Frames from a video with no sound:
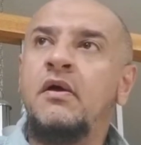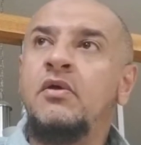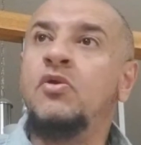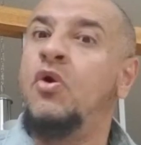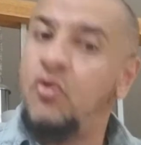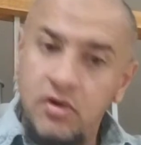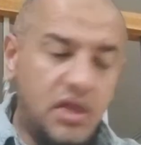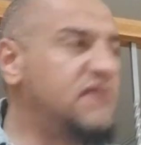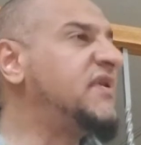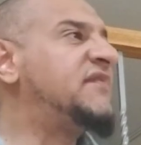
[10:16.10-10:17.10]
No,
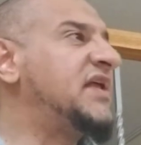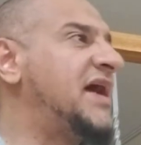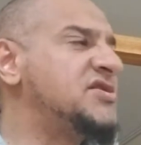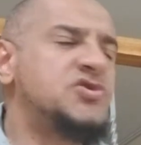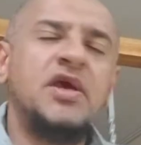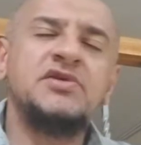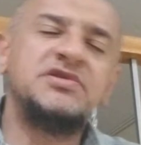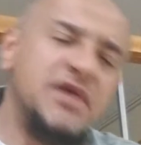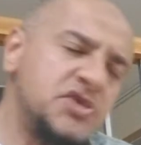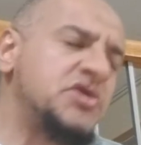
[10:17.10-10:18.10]
even if it has changed.
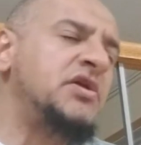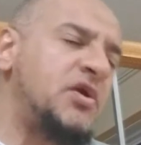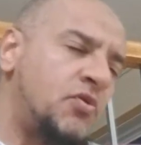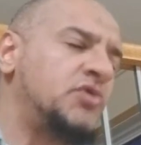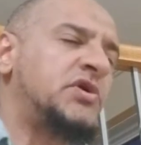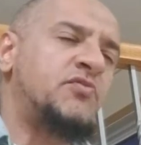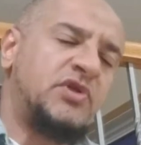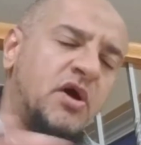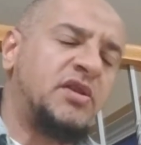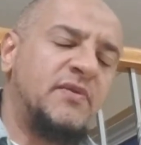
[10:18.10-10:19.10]
Stationary water we
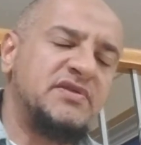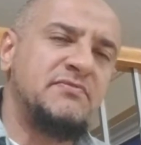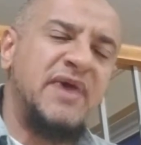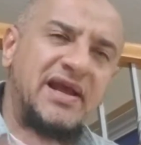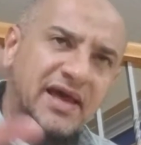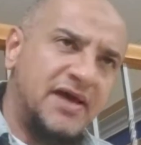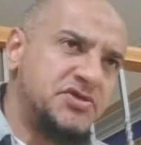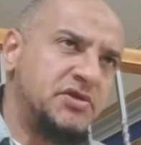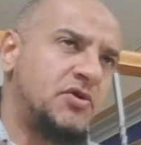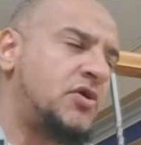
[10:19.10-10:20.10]
talked about. It's mal
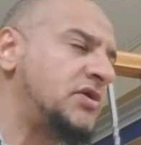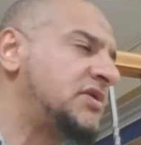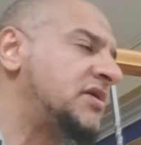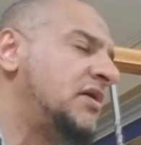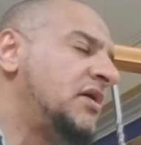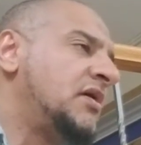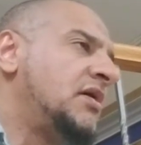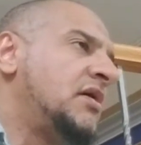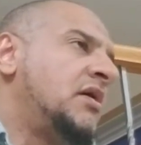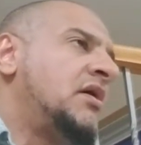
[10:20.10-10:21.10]
ajin they call it.
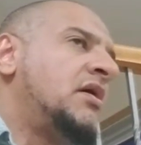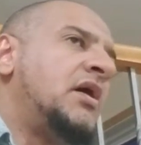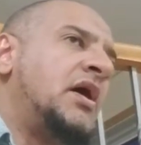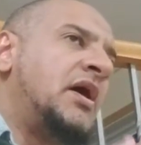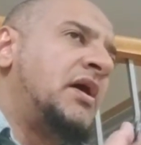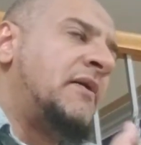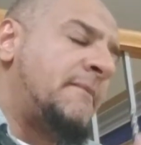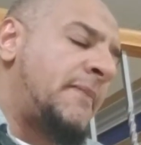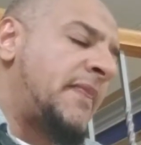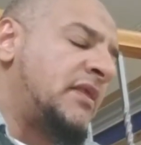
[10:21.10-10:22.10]

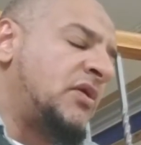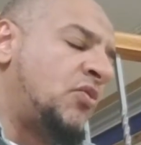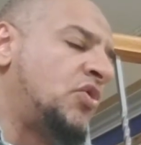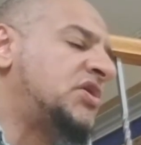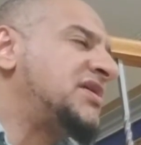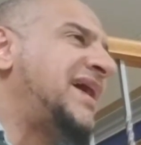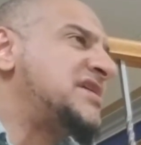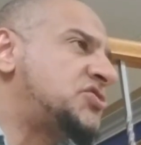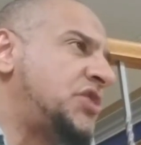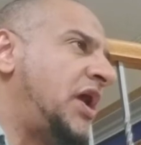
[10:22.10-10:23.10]
The water that
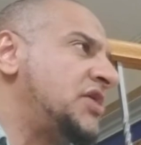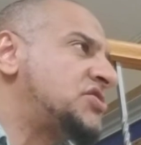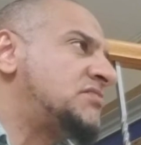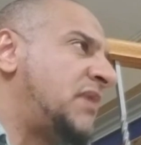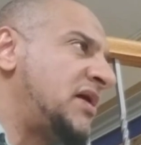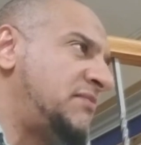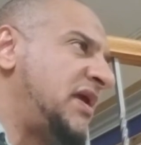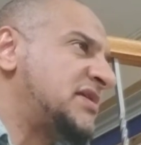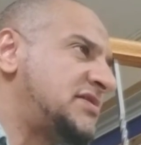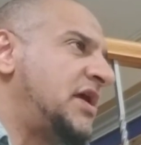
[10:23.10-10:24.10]
has changed by
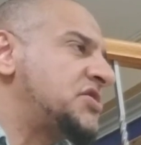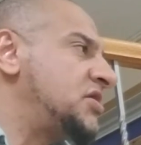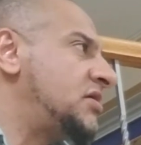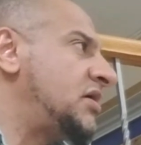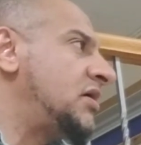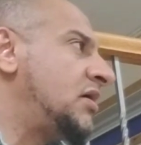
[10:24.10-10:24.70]
being stationary,